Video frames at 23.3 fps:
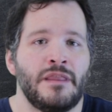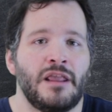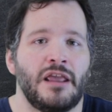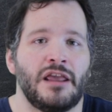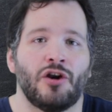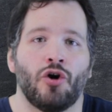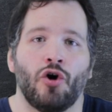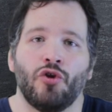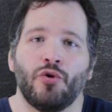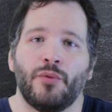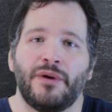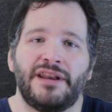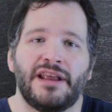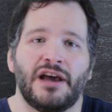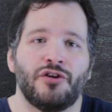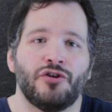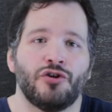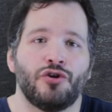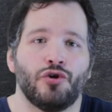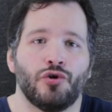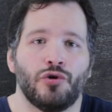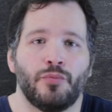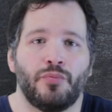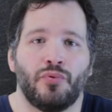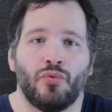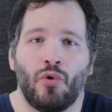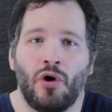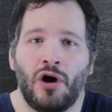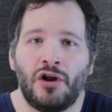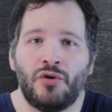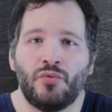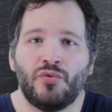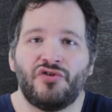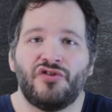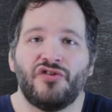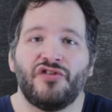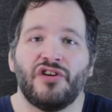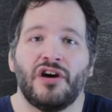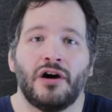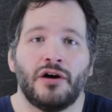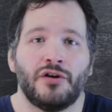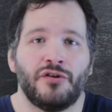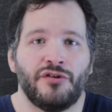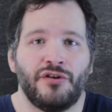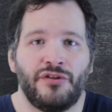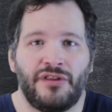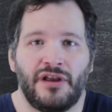And all the way down to group 1, which is
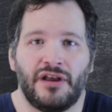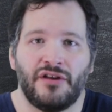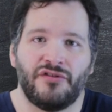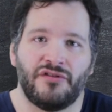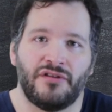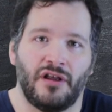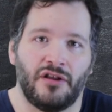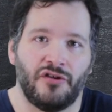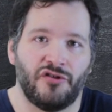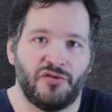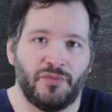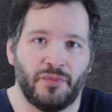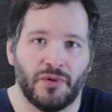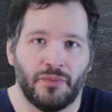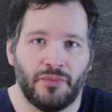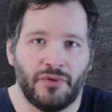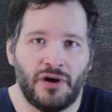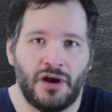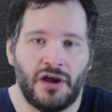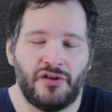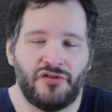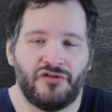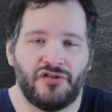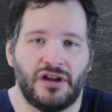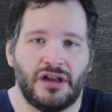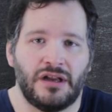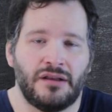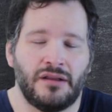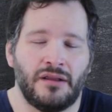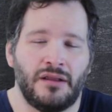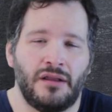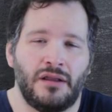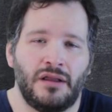$100,000 per project.